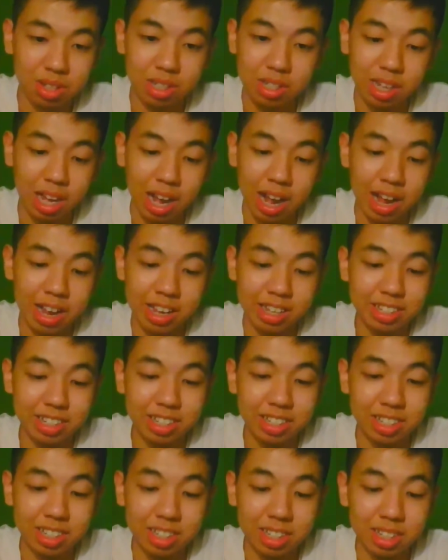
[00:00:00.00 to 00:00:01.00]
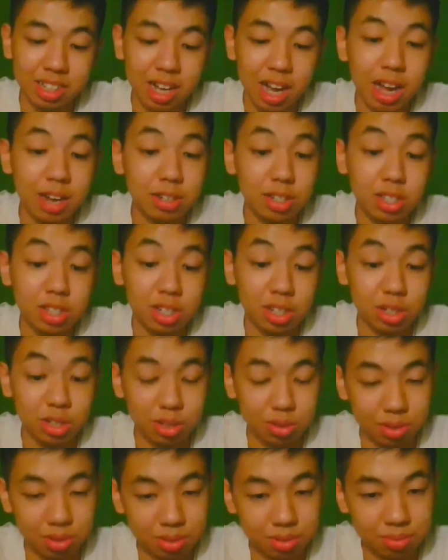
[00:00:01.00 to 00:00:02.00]
yeah, anything. I'm just gonna
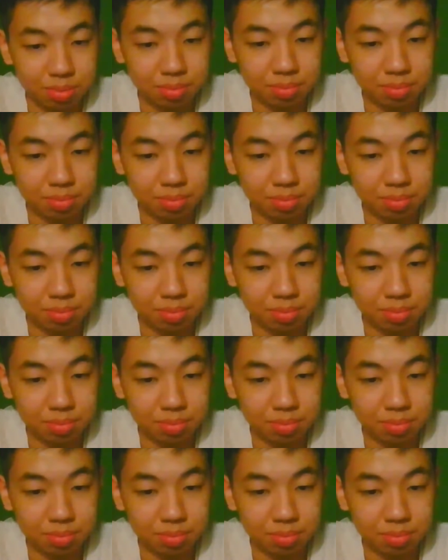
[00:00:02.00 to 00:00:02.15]
show you.